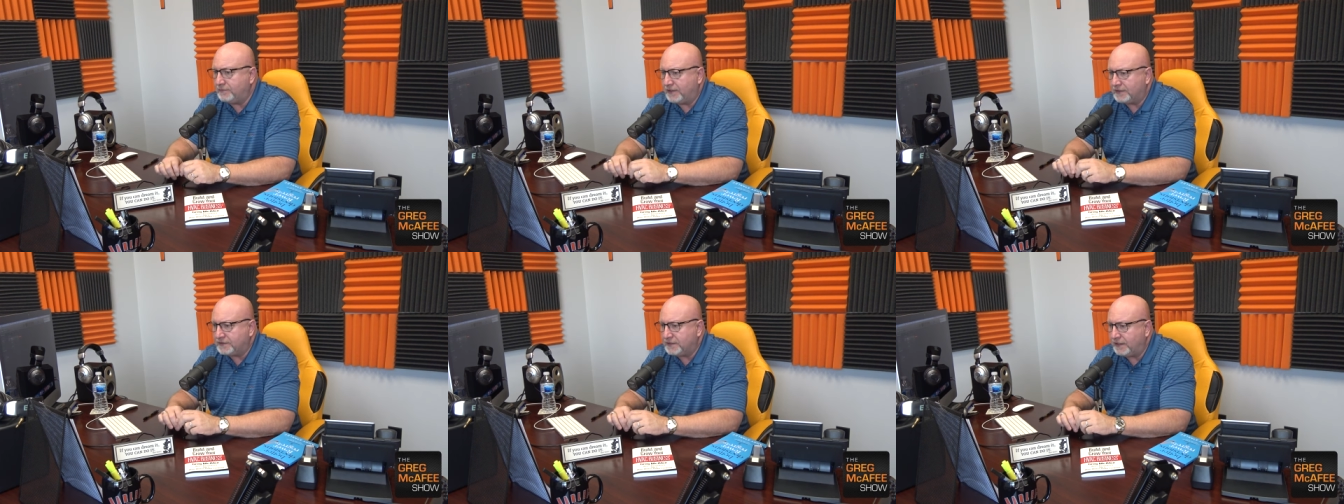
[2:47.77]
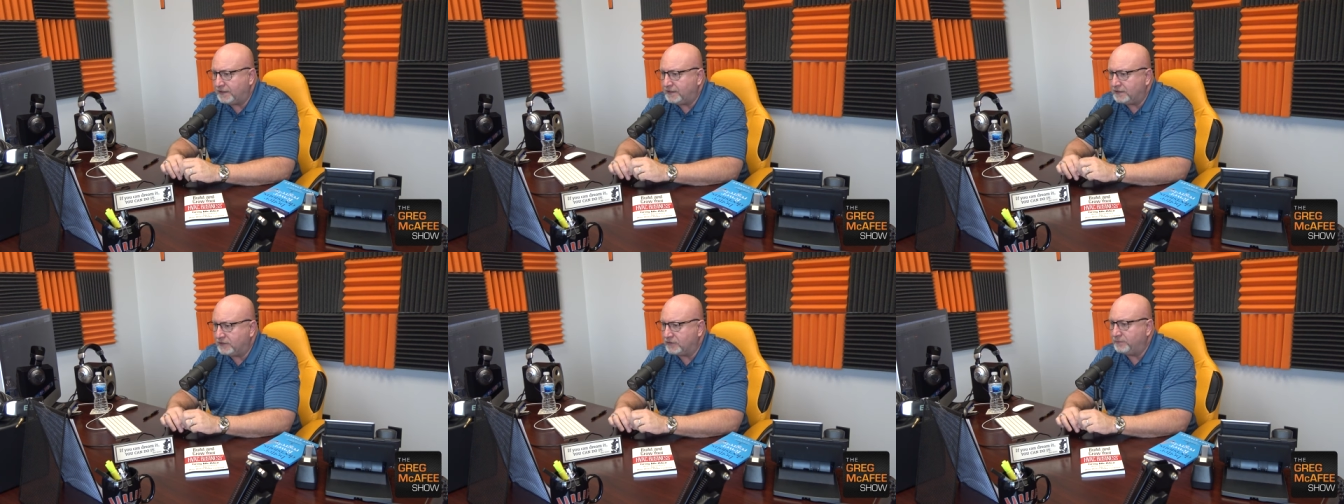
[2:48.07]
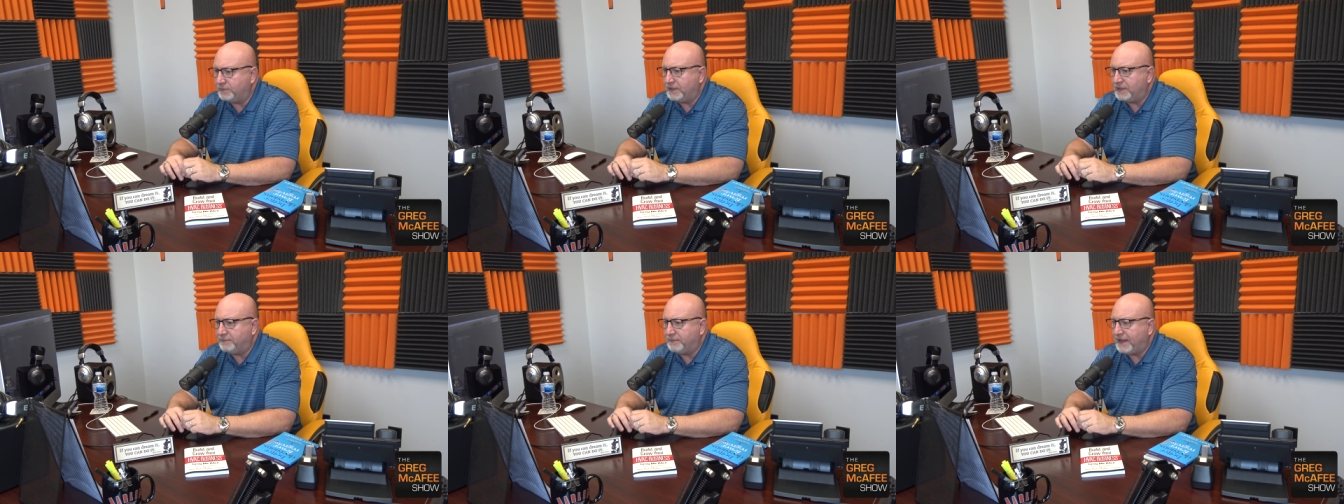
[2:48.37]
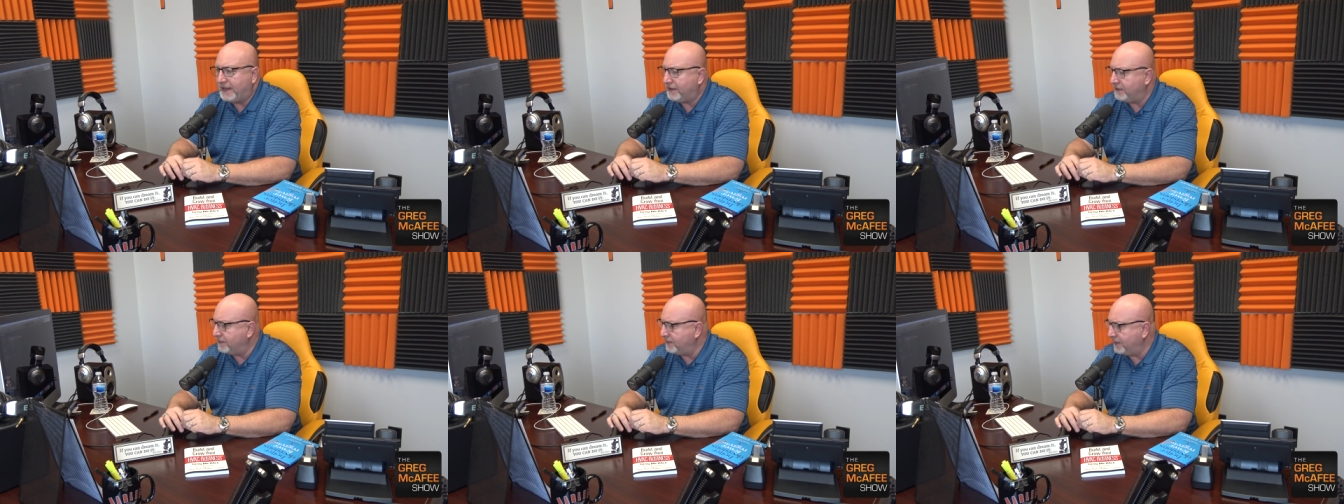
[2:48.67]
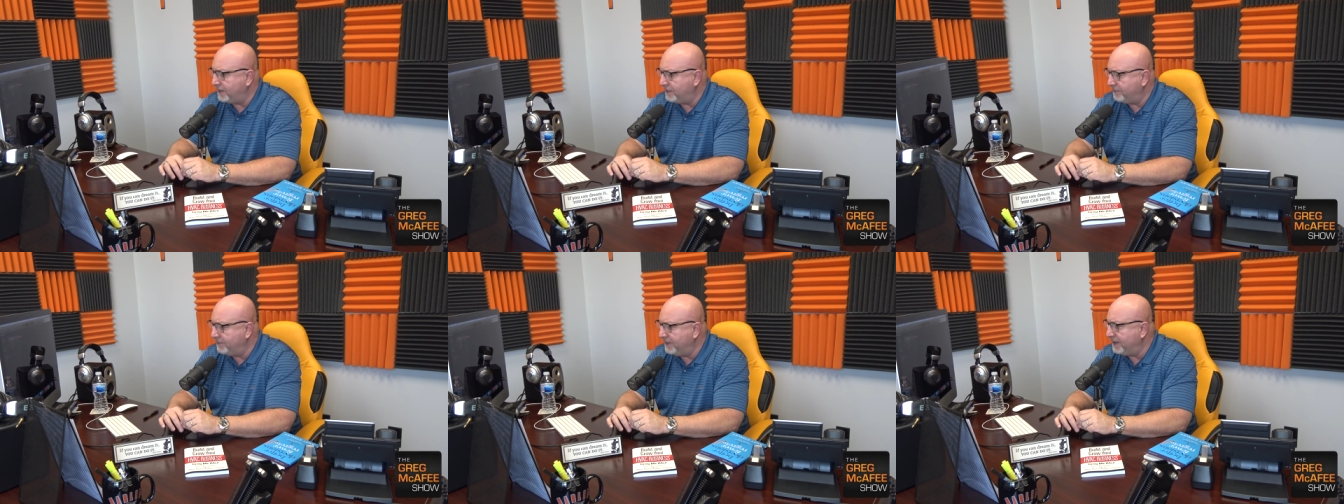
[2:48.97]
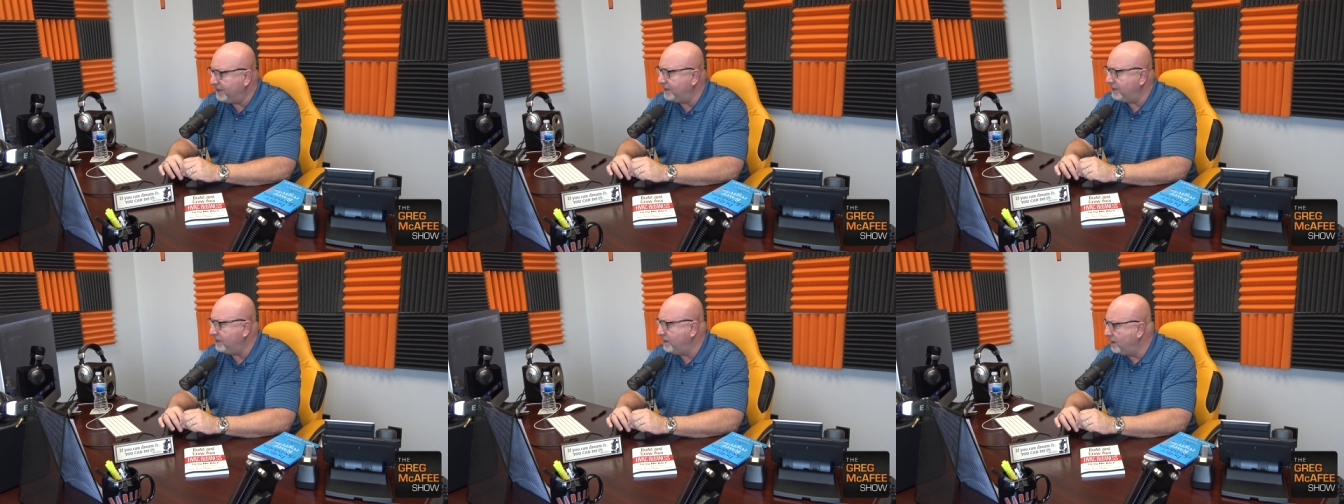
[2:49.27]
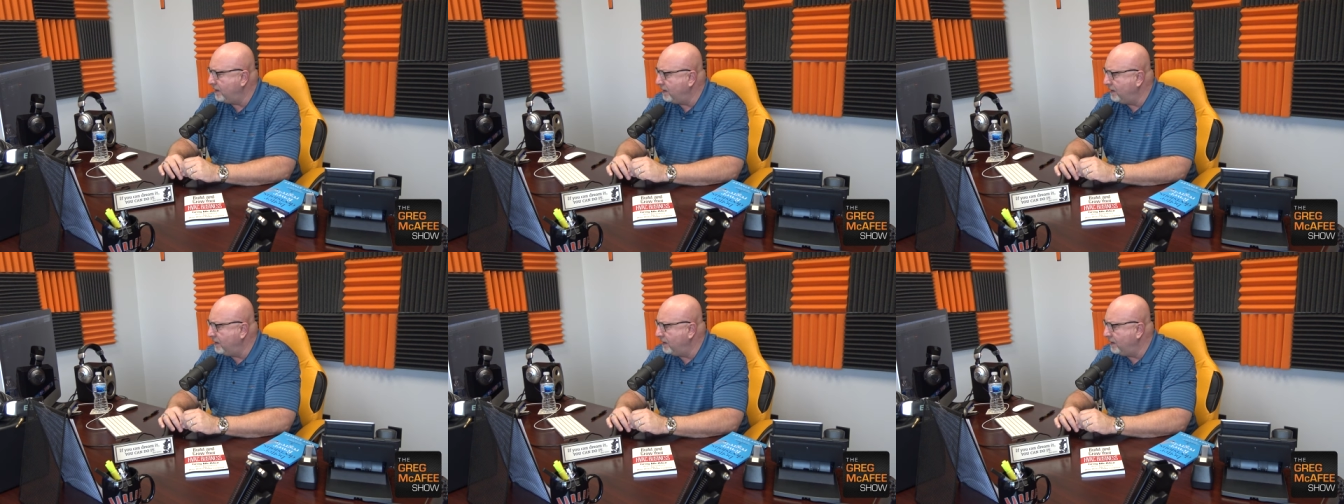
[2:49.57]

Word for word: I'll tell you a little bit about it in a minute.